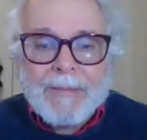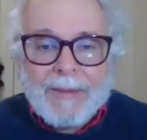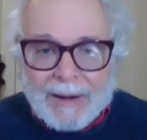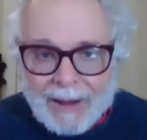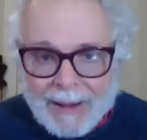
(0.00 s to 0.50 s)

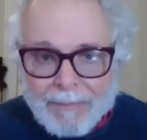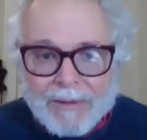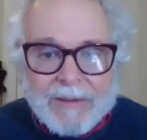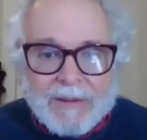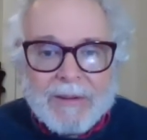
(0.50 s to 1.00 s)
That
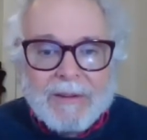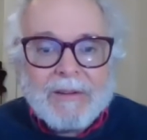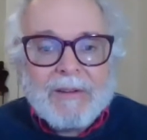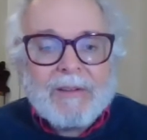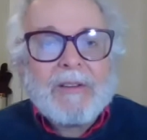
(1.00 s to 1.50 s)
happens,
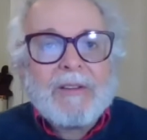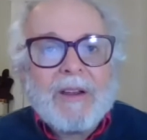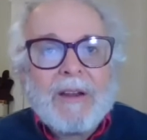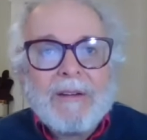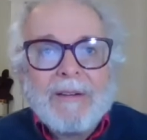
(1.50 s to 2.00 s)
she
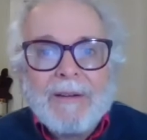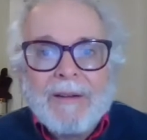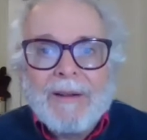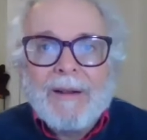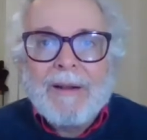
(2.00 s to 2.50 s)
said.
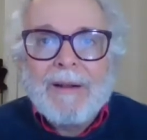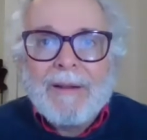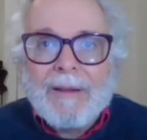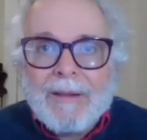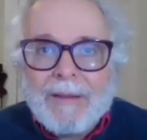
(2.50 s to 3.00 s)

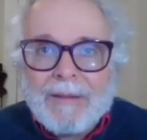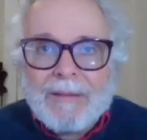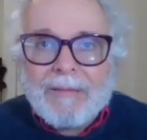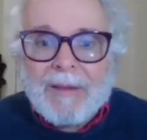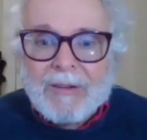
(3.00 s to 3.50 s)

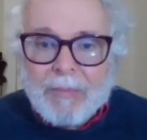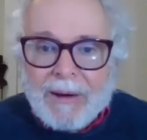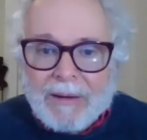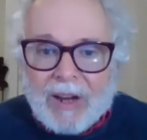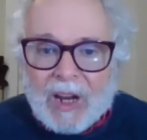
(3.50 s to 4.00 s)
This
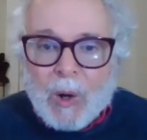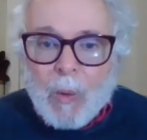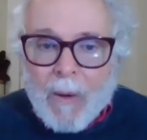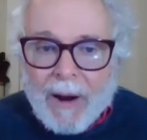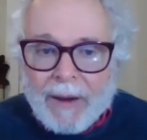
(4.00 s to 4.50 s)
may take a
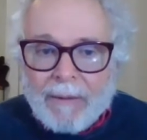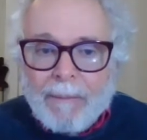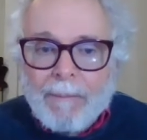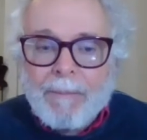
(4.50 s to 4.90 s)
while.